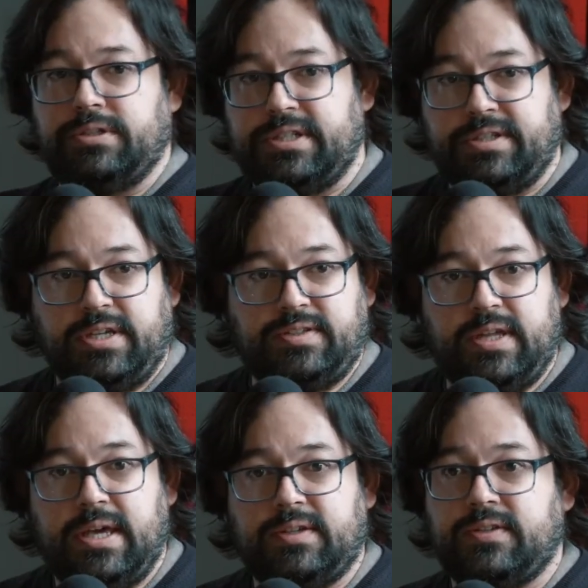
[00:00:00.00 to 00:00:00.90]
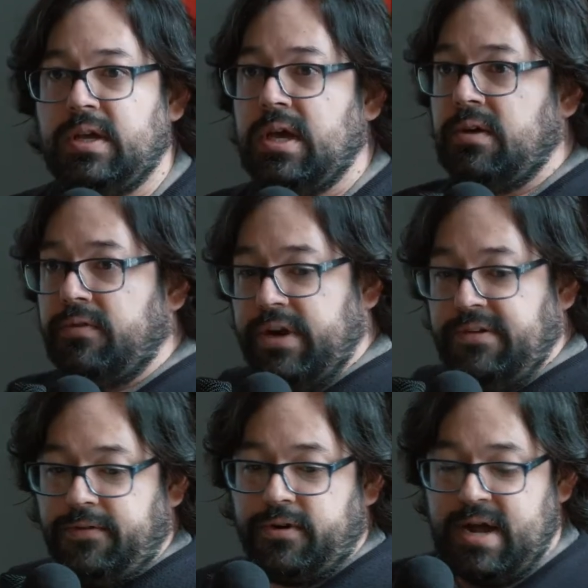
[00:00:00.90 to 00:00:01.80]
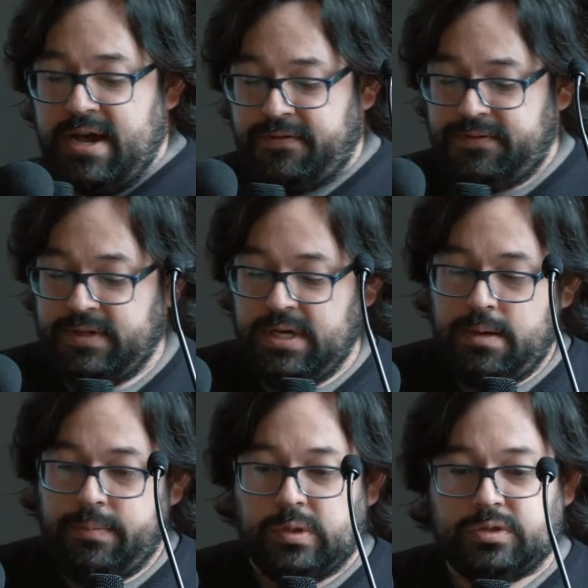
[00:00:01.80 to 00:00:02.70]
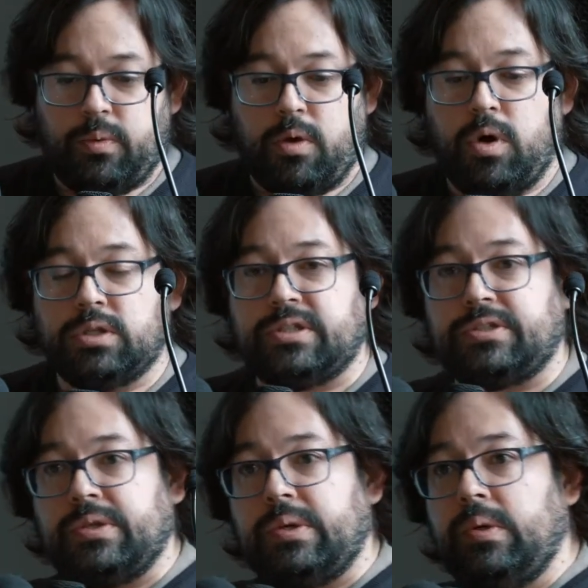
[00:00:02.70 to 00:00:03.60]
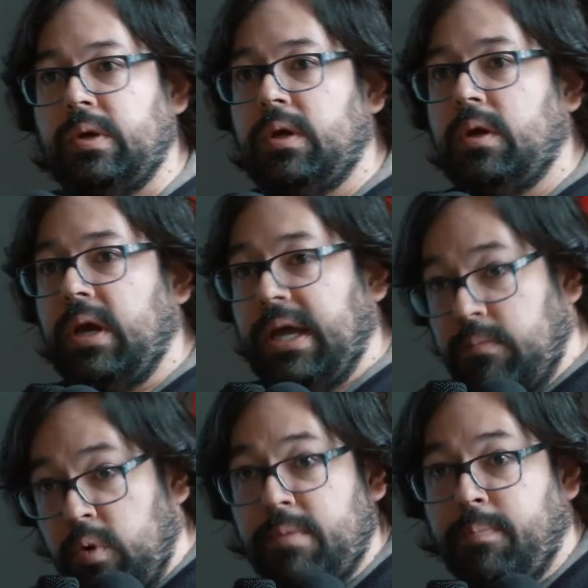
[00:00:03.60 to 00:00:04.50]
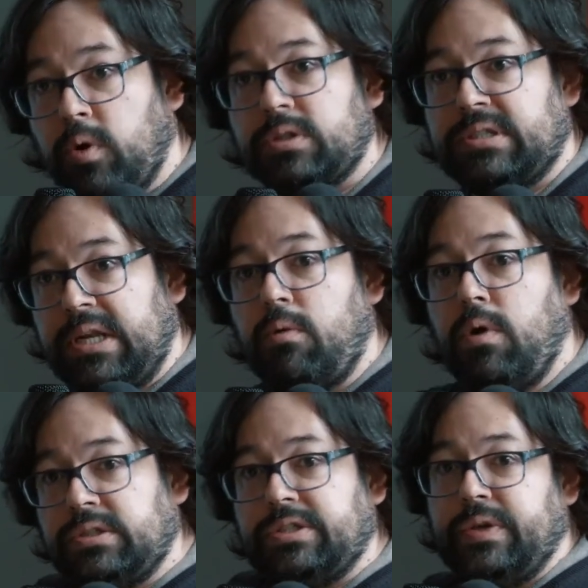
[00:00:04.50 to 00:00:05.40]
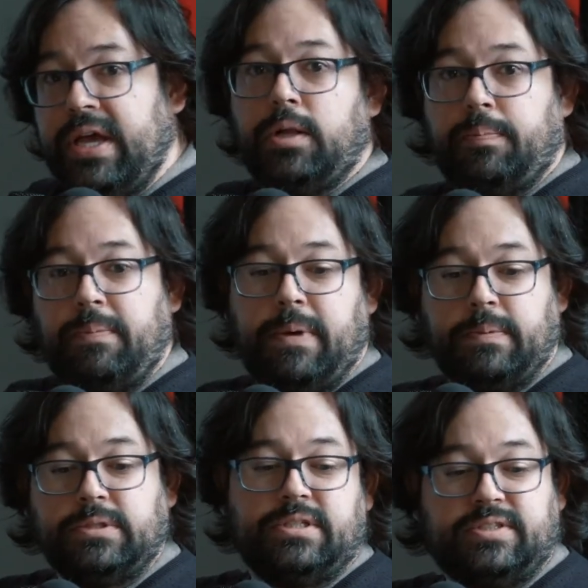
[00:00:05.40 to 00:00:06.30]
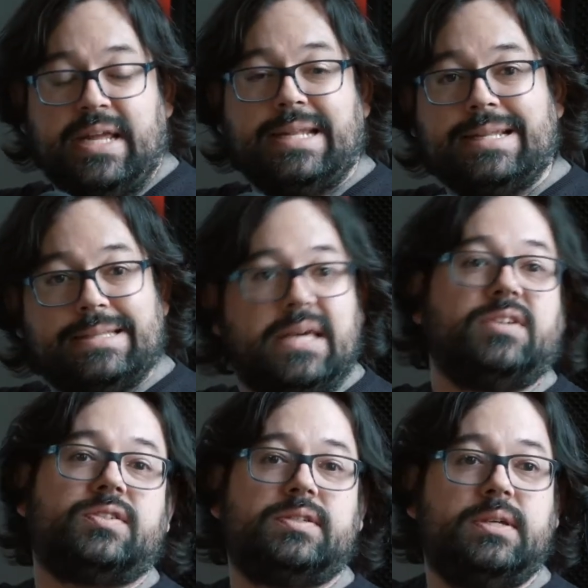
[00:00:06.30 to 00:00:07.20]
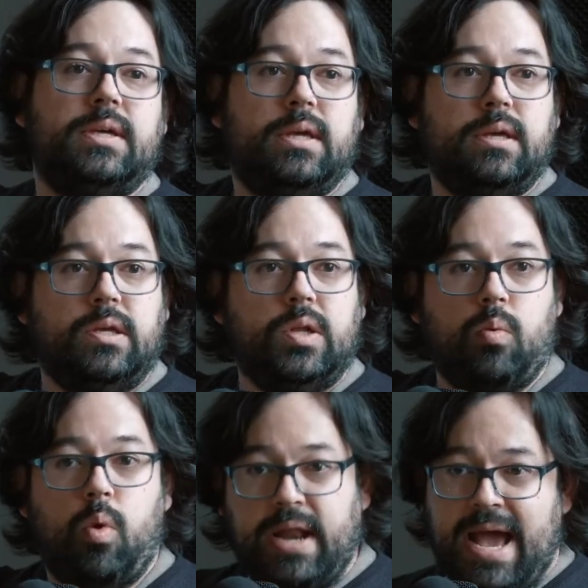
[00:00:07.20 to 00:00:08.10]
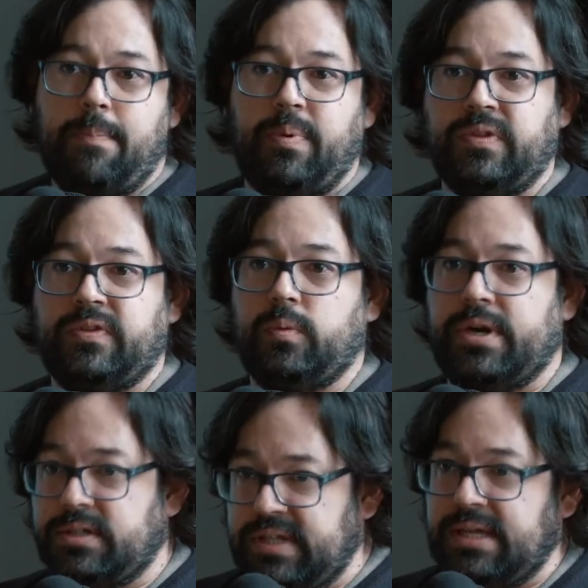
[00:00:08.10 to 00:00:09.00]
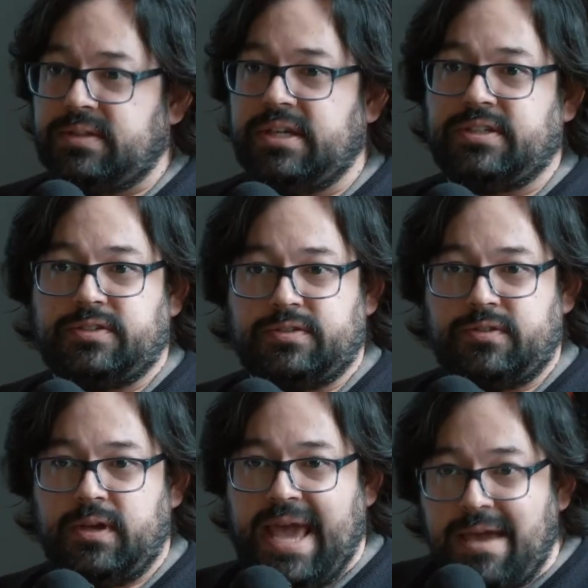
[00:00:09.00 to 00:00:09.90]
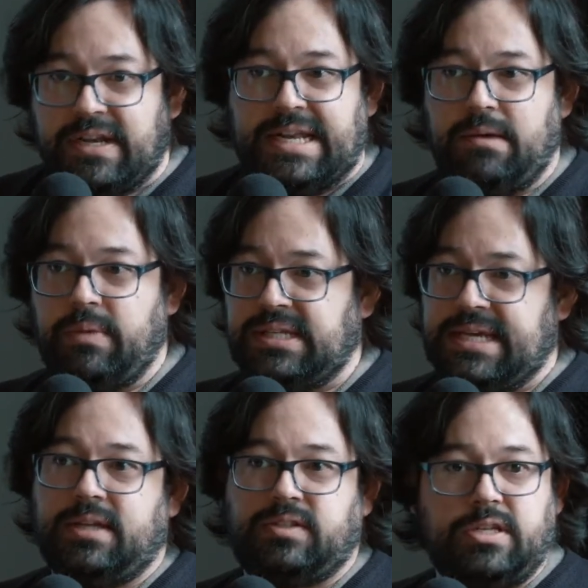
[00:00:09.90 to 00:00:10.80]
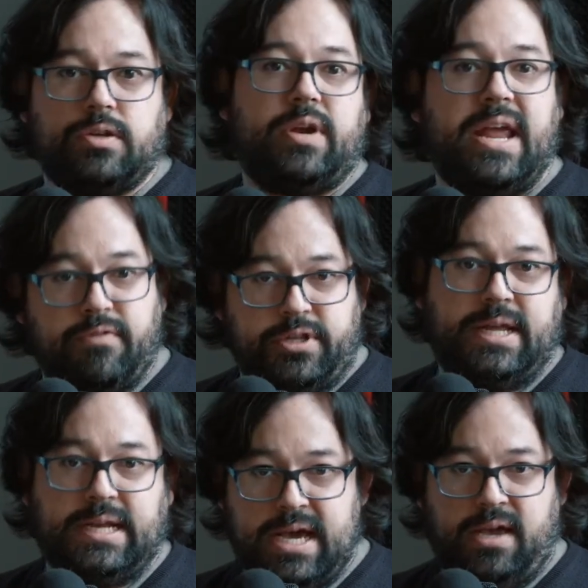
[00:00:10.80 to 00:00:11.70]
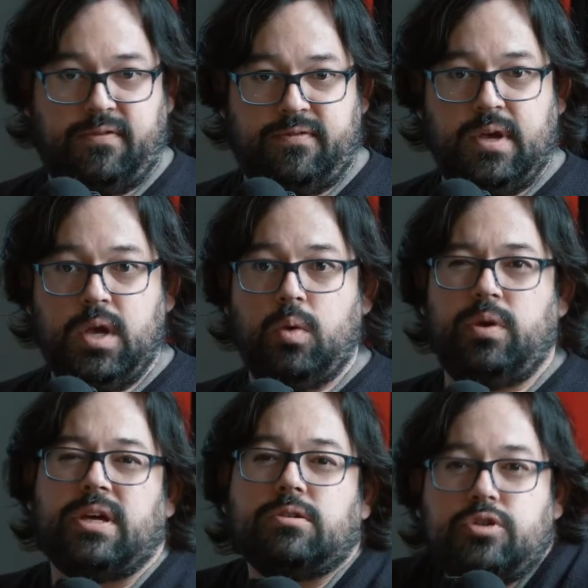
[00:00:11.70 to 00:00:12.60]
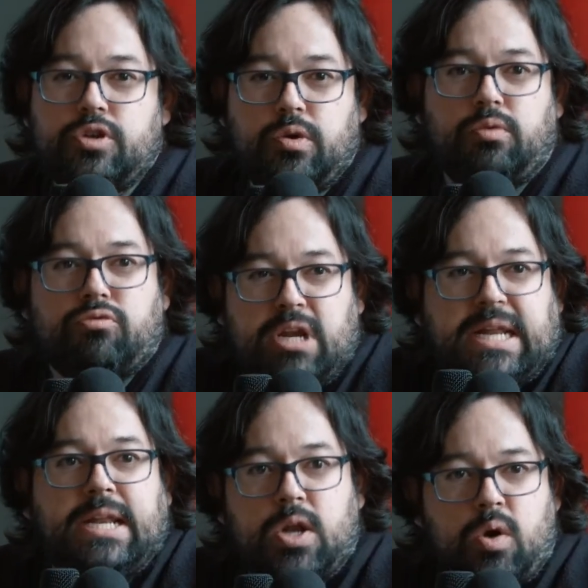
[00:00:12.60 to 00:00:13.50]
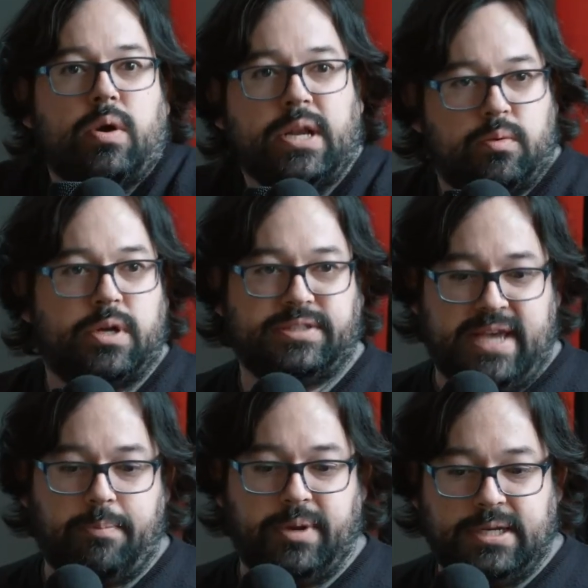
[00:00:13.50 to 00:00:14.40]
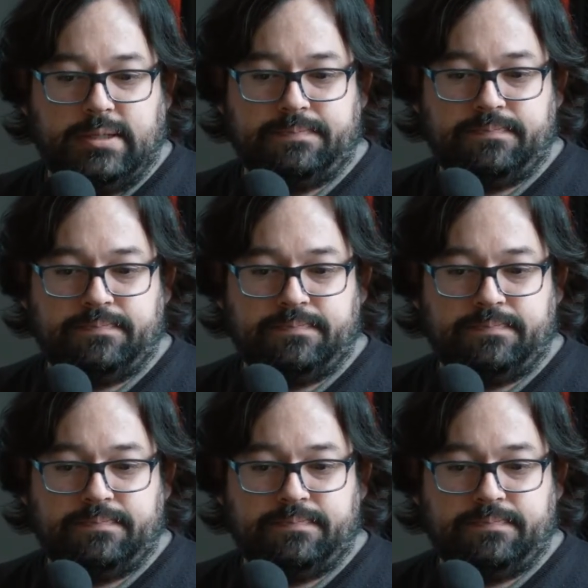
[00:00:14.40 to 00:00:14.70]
statistics, for infographics, but also we wanted to, and more importantly, we wanted to help people understand this. What happens where data is heavily mediating your everyday life without you really knowing what is happening.